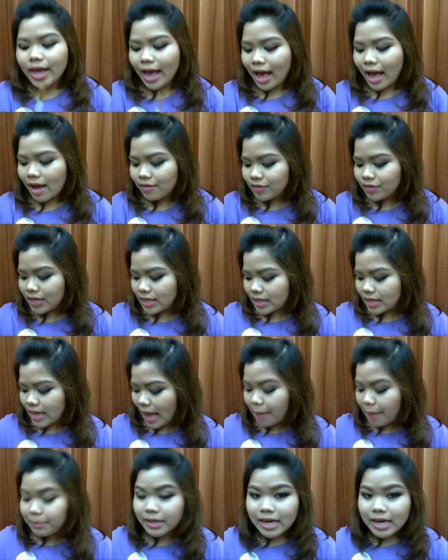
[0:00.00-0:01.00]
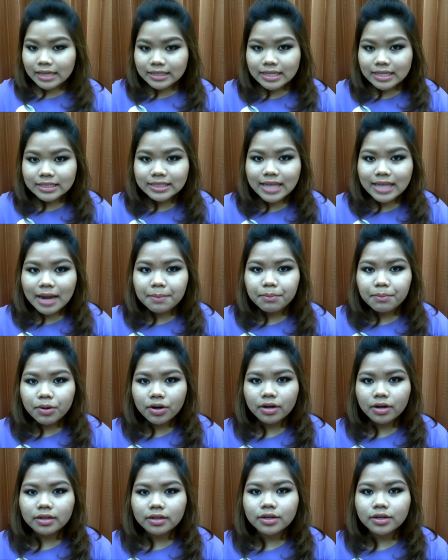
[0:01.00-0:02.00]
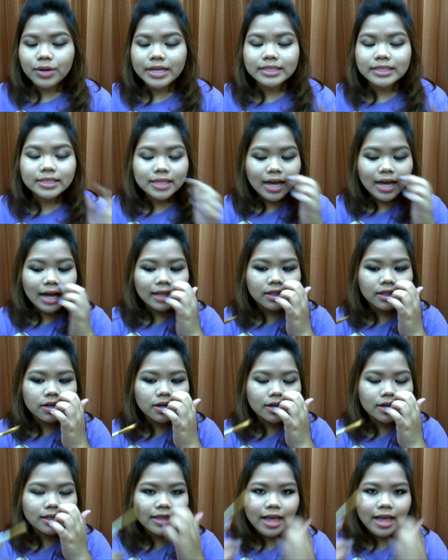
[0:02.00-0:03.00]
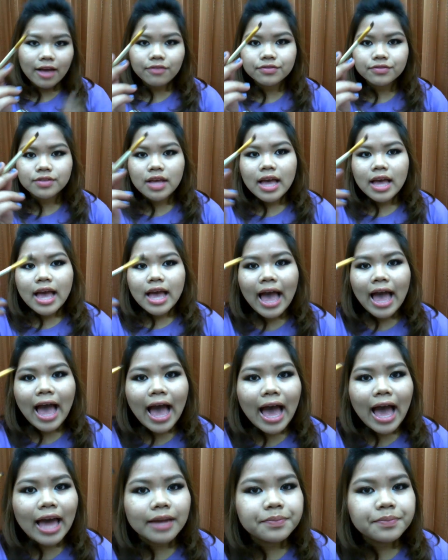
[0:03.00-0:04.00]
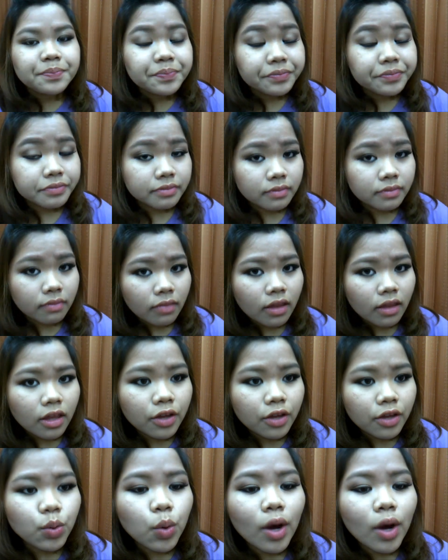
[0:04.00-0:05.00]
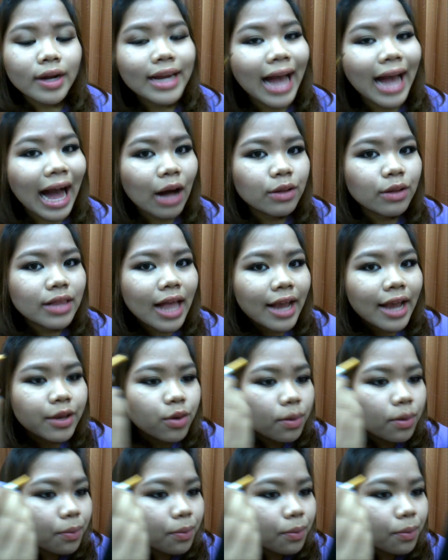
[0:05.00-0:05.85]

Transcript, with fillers: we have, the I'm Getting Sunburned Crisp color left, and you're going to outline